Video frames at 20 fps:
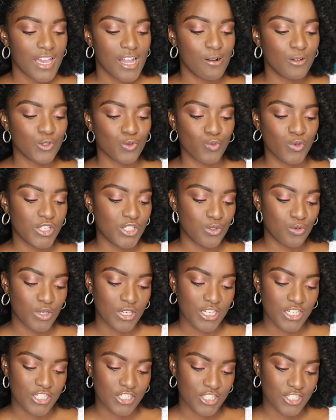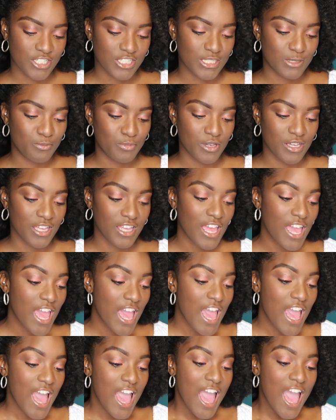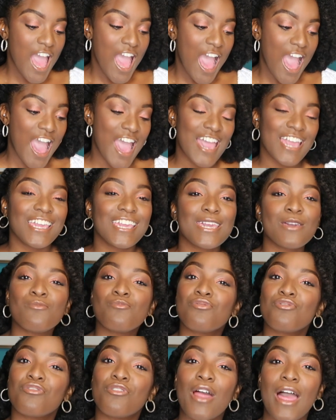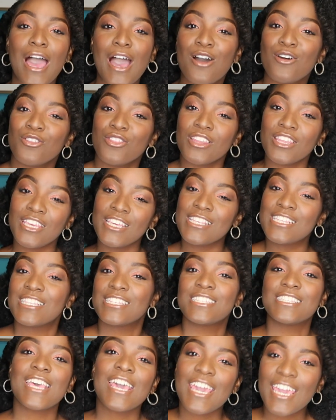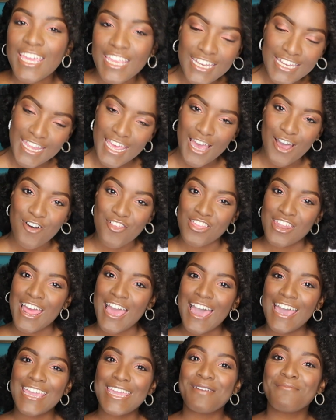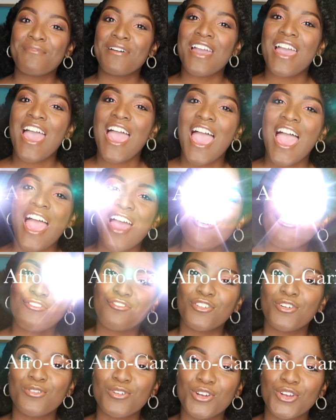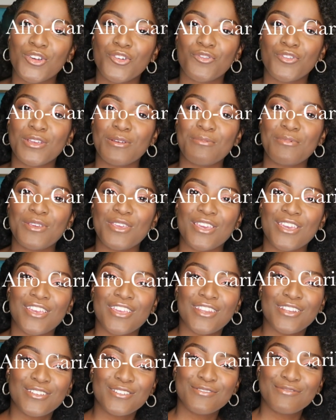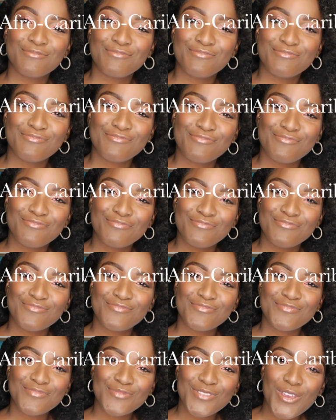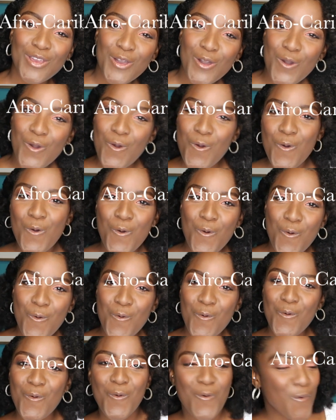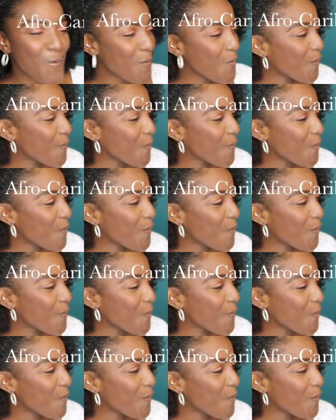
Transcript: I was way too anxious. But I can proudly say now that I am an Afro-Caribbean. Oh.